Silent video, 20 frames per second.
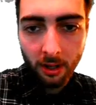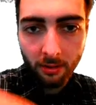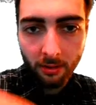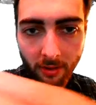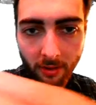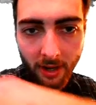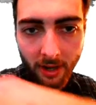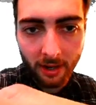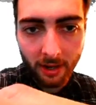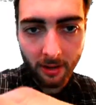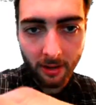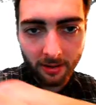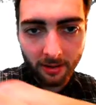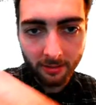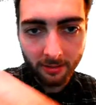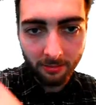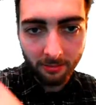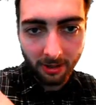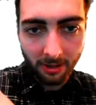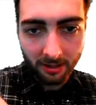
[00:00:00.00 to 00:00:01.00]
right? I'm
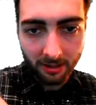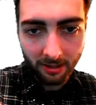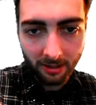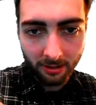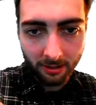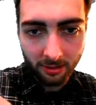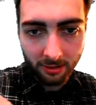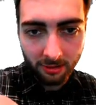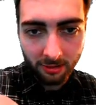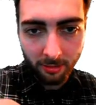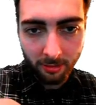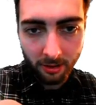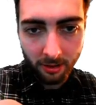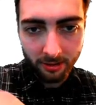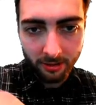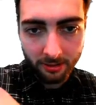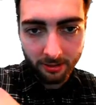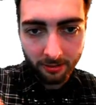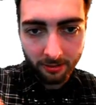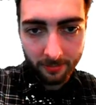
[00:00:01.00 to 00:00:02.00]
going to make that a little smaller
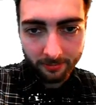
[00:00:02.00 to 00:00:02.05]
too.